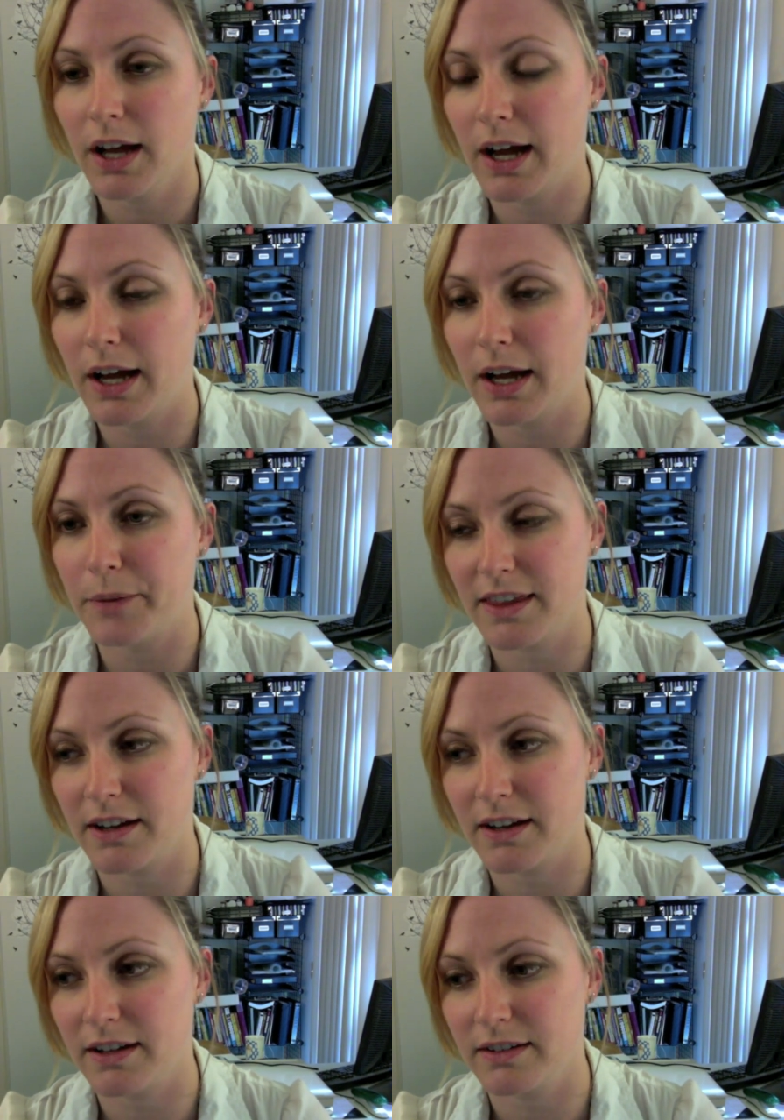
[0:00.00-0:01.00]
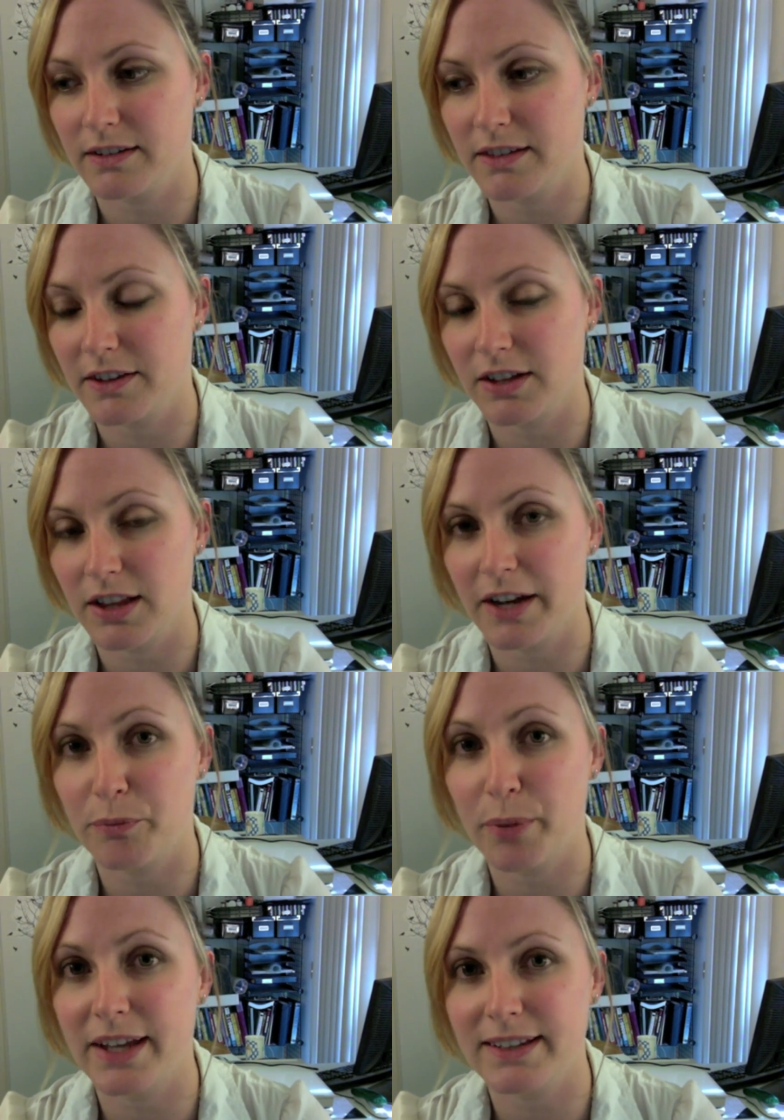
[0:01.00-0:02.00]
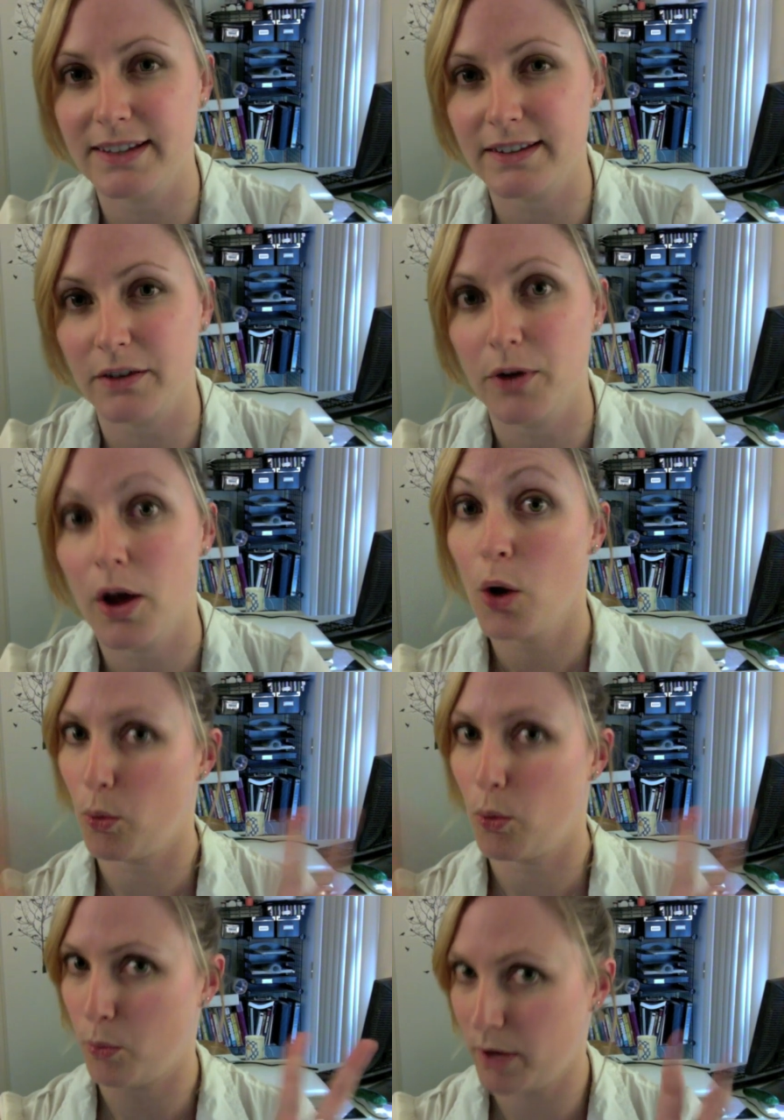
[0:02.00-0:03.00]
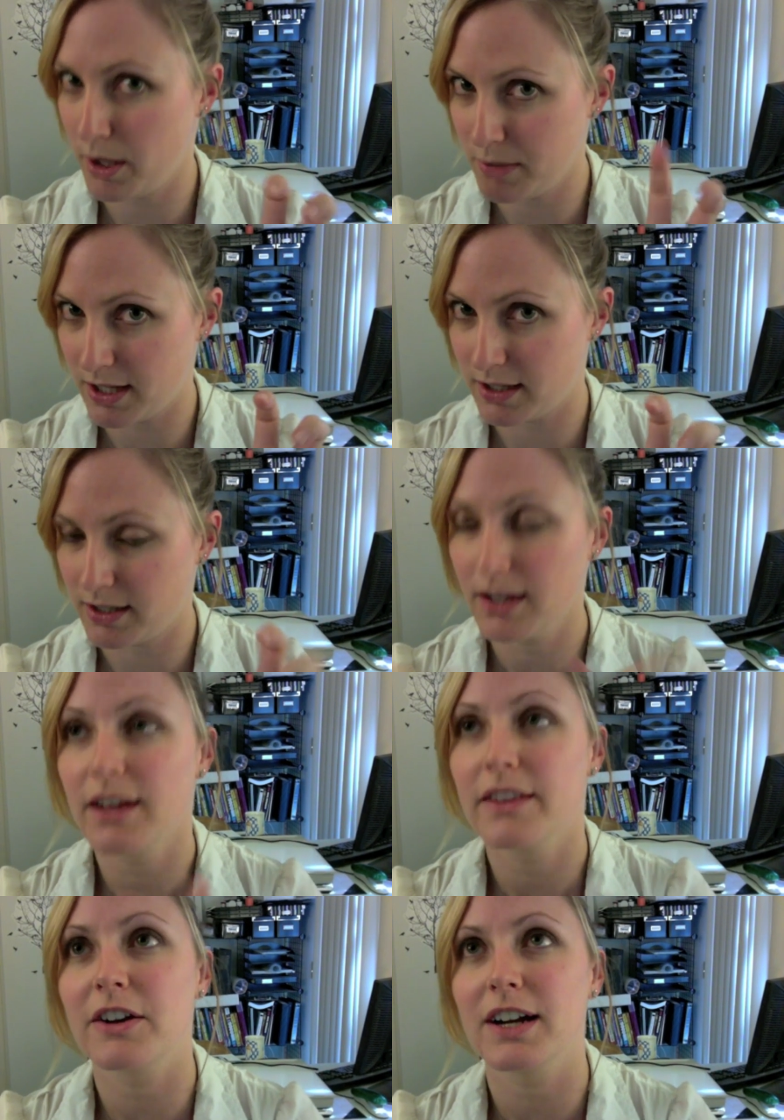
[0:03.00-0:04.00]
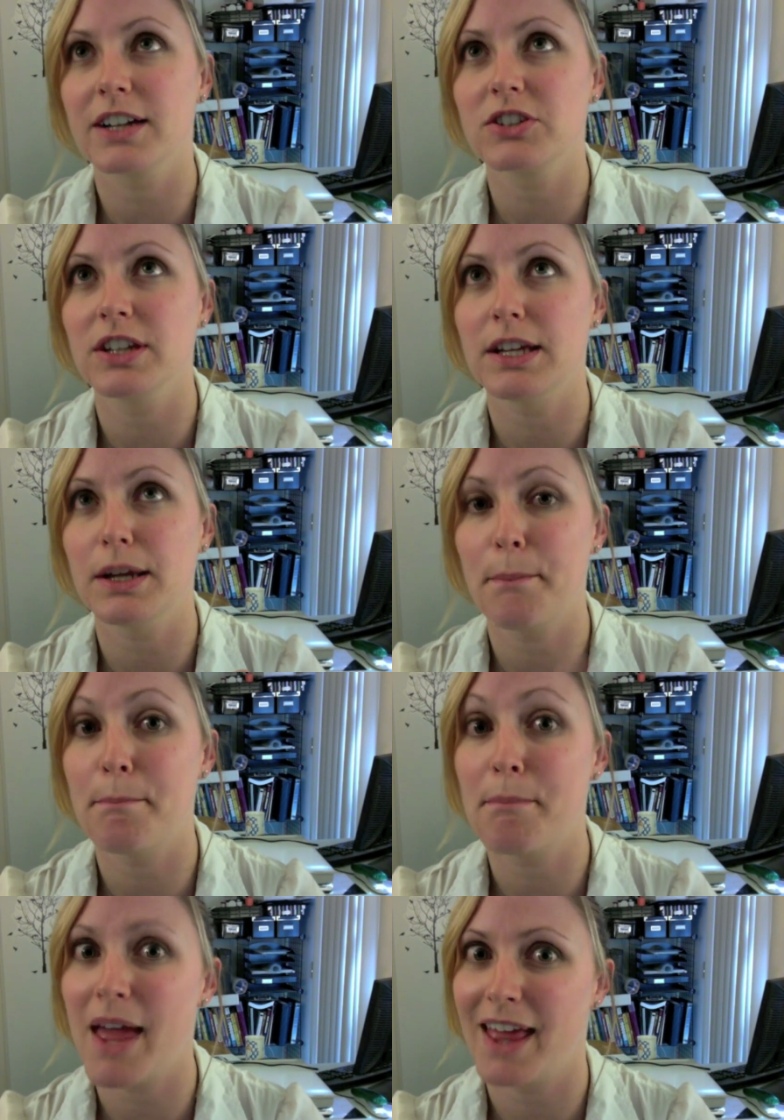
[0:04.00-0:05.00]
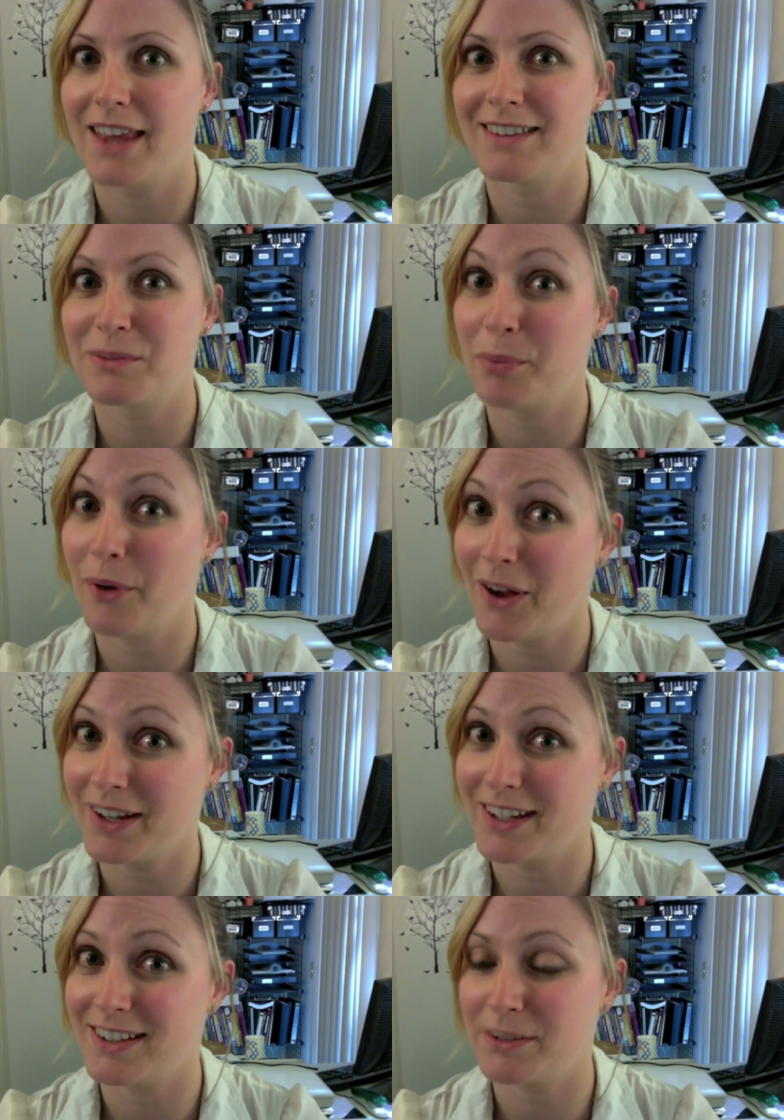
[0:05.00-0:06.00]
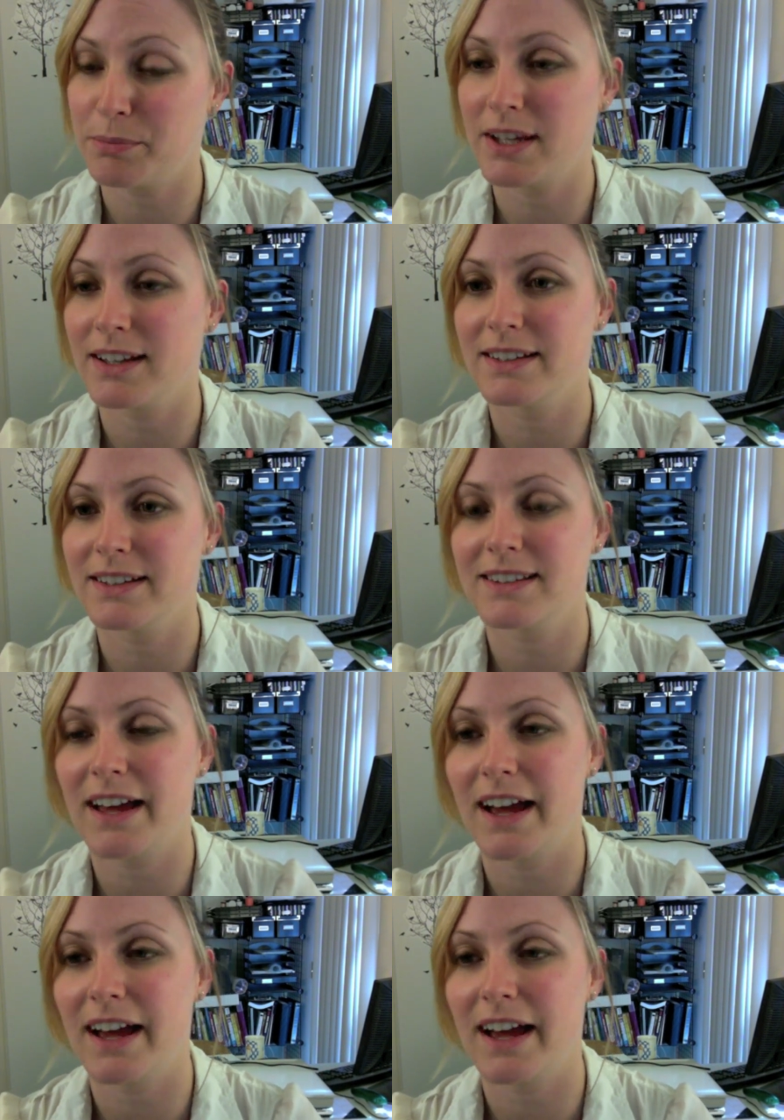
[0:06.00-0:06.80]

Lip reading: There are a lot of paintings of women that are actually men's bodies, because